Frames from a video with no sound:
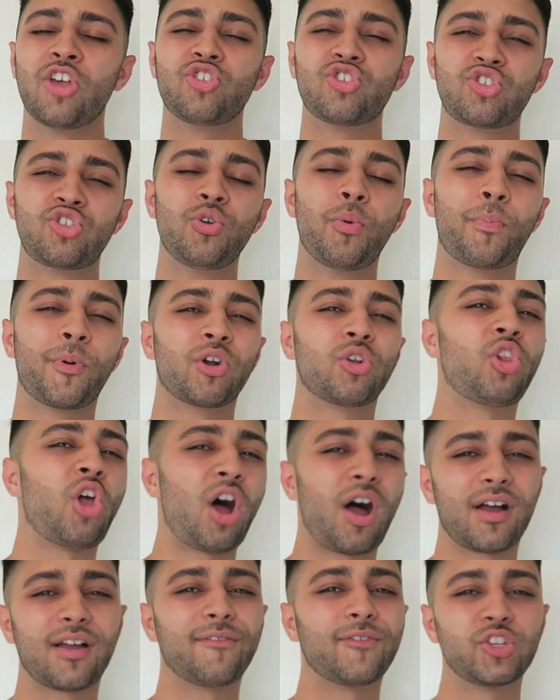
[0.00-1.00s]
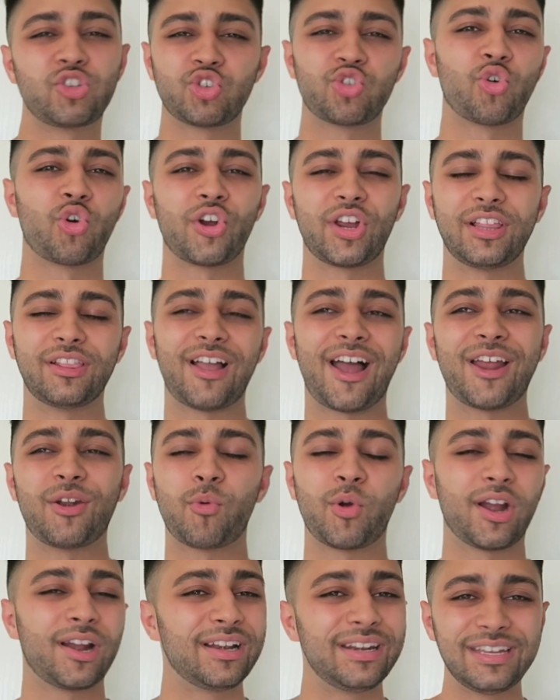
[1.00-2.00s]
super long of a storyline
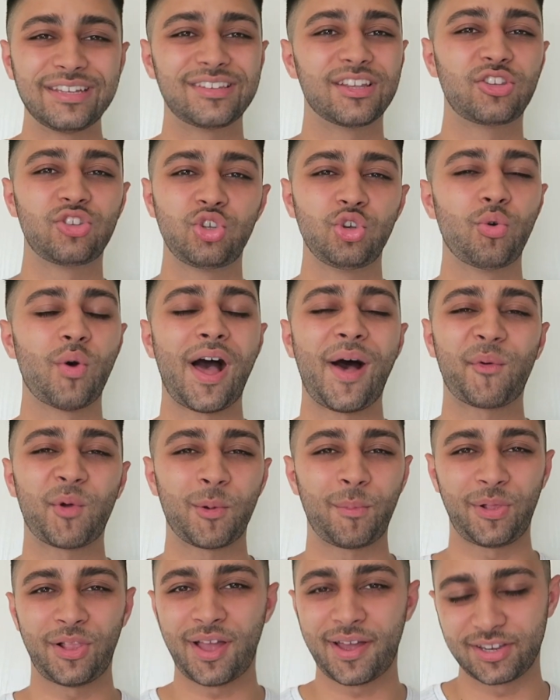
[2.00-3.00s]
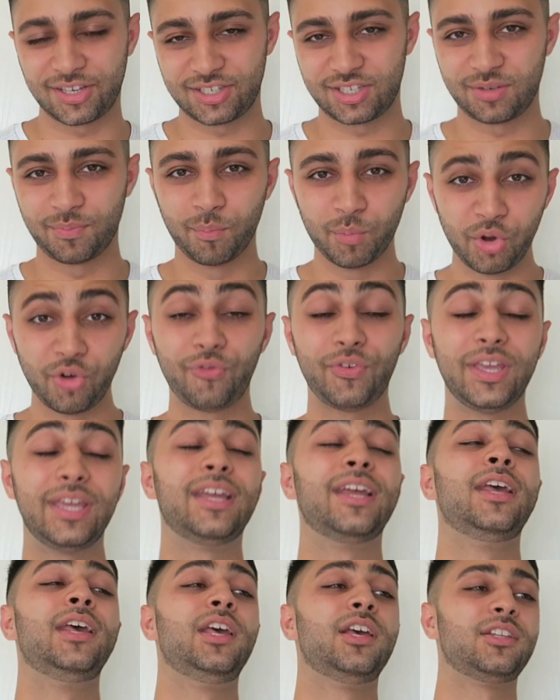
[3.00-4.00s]
where it needs a 2-hour plus
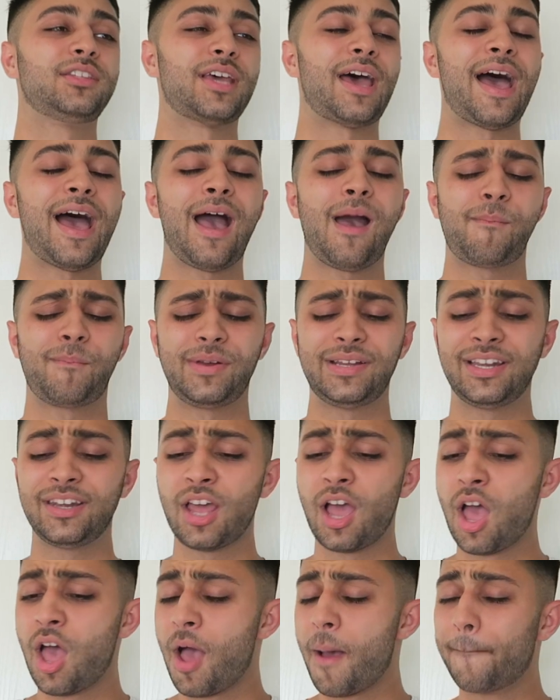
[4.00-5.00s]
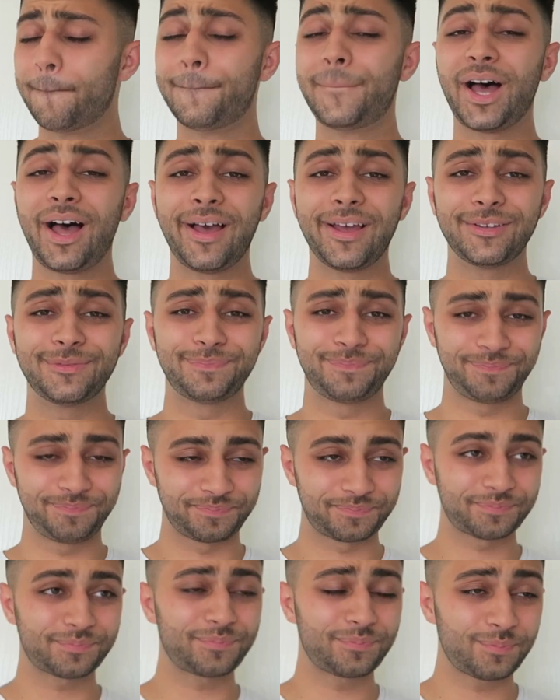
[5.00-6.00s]
movie to happen. But
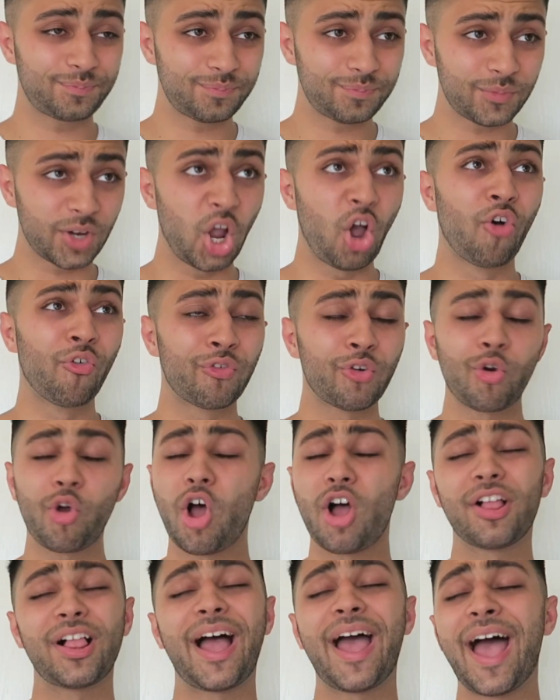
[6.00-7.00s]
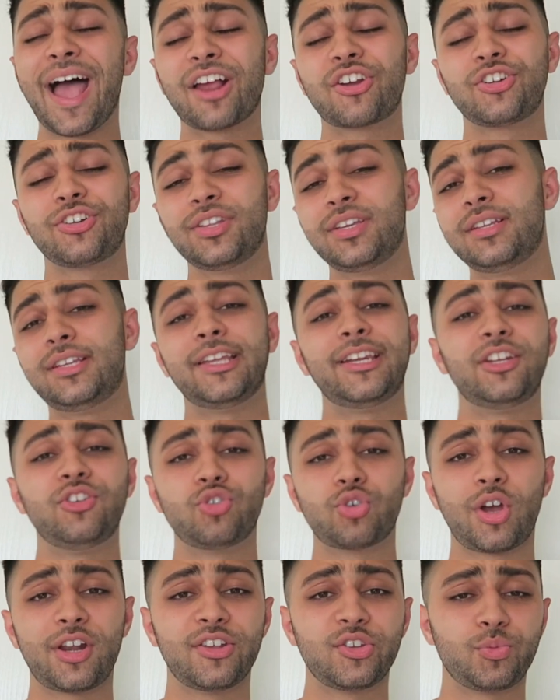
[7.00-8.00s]
overall, I actually did
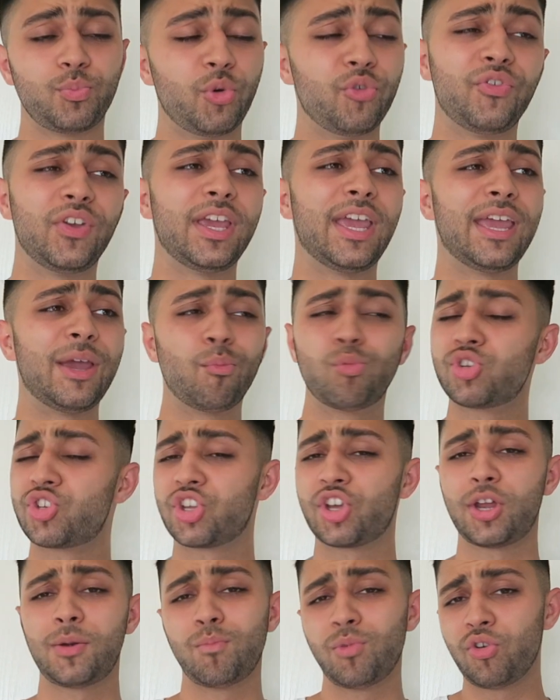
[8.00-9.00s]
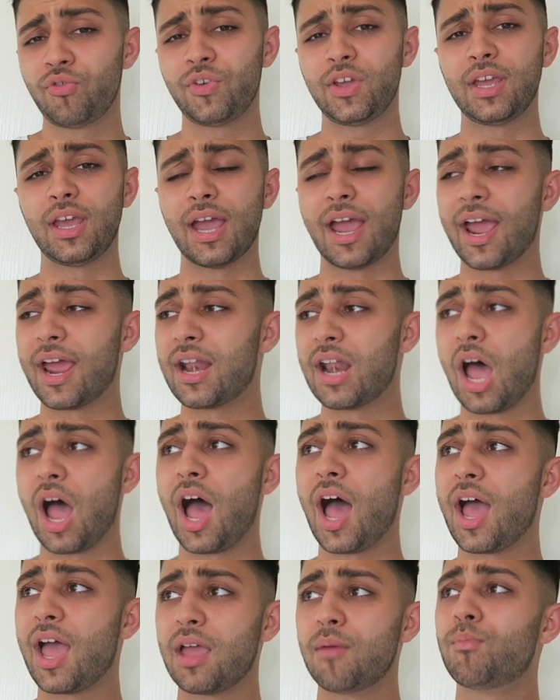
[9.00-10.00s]
enjoy this movie. It was a good movie, and
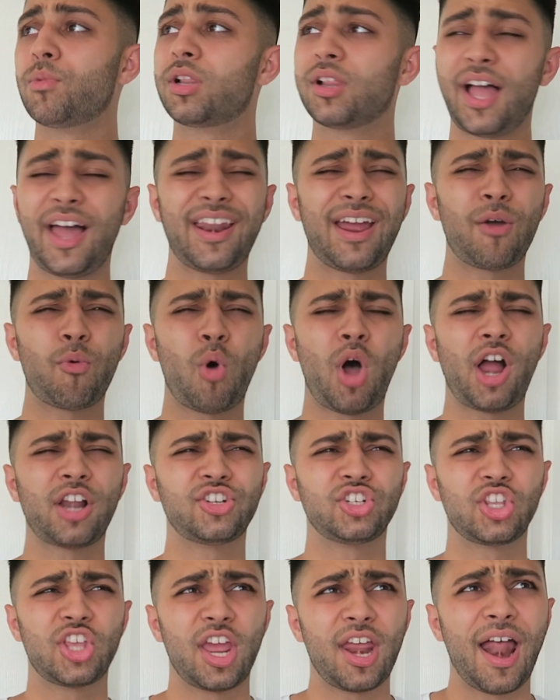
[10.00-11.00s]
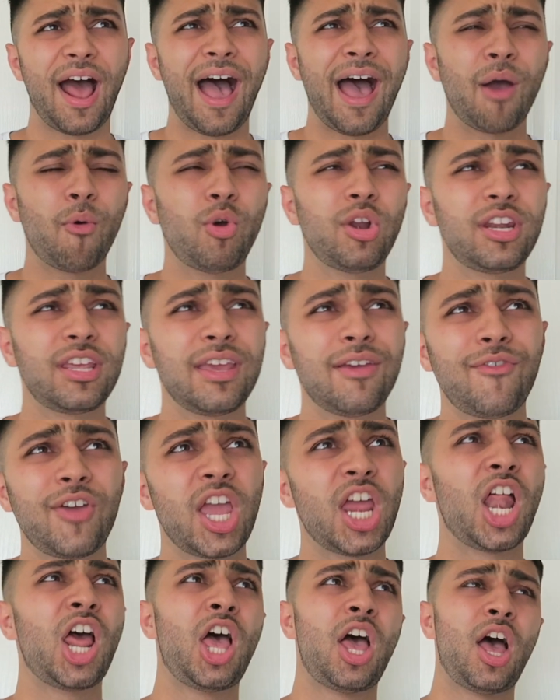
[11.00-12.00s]
I'm glad I watched it. I would give
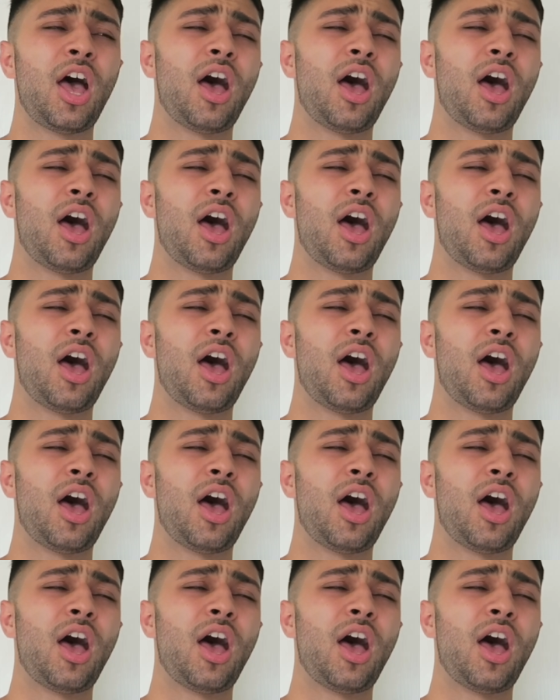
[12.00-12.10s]
it